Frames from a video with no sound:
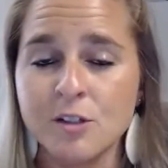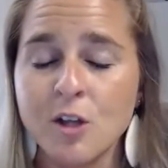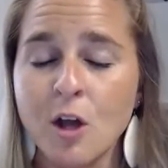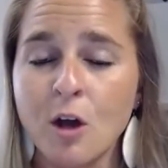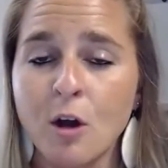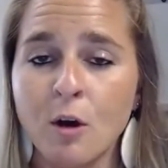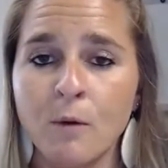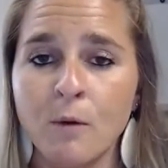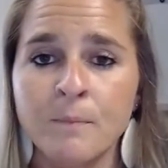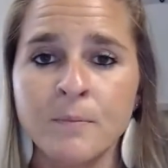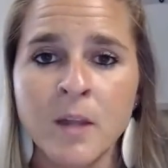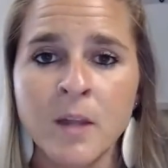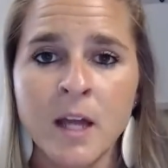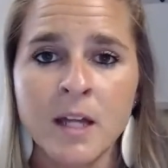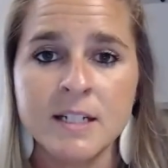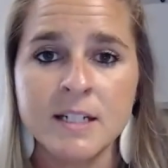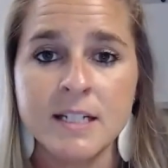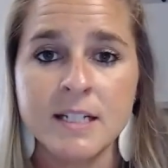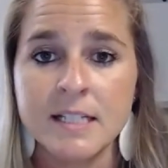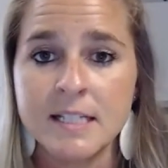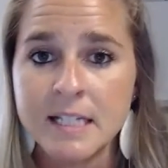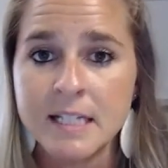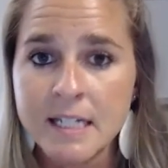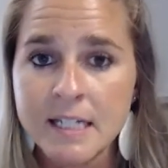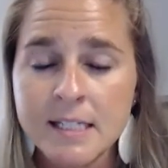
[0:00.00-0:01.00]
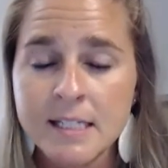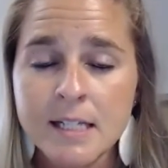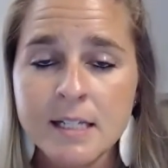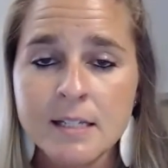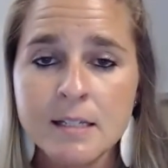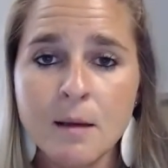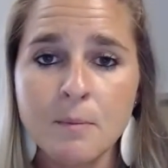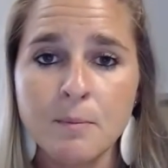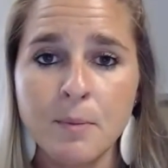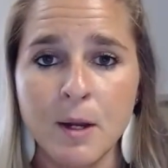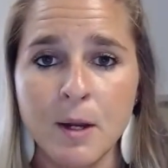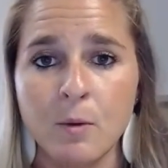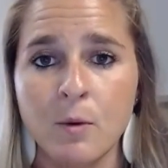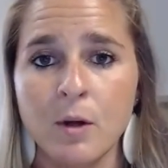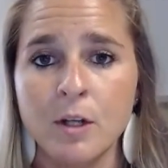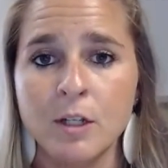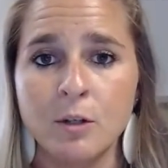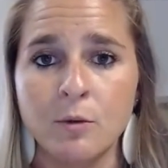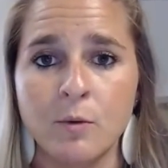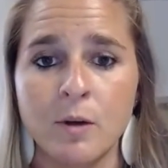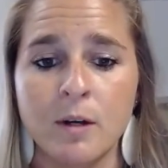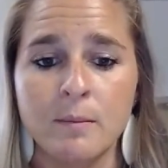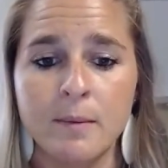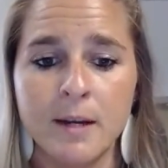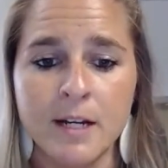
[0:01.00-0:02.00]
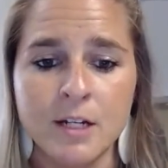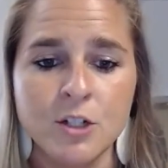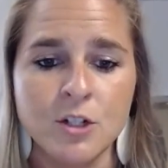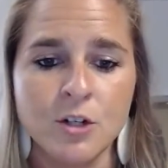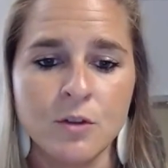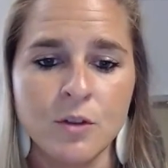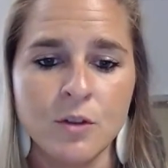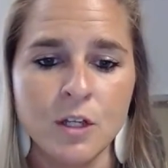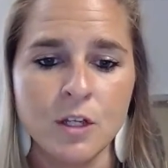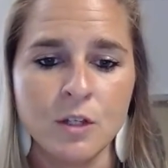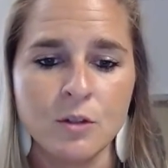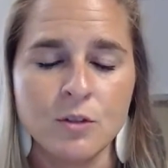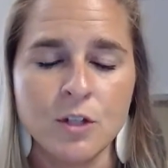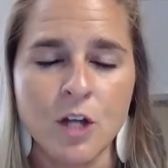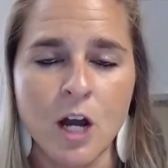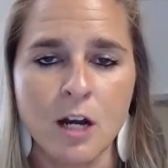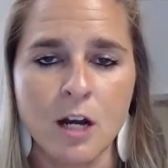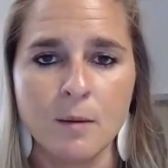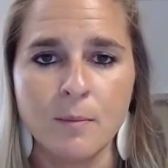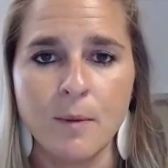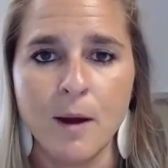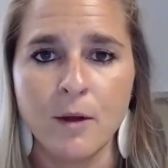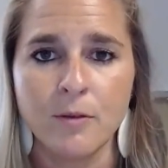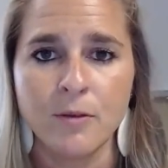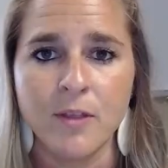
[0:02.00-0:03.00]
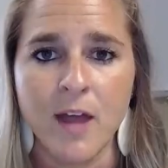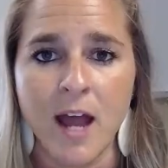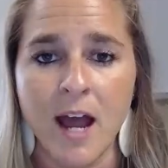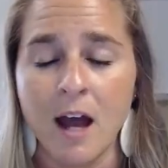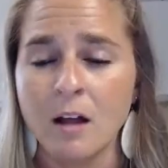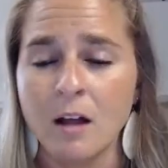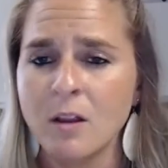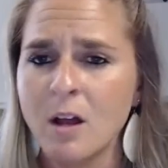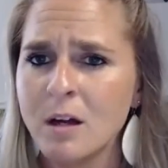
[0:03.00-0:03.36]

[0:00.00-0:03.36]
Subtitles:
So disease is a big one. You want to make sure that you talk about that.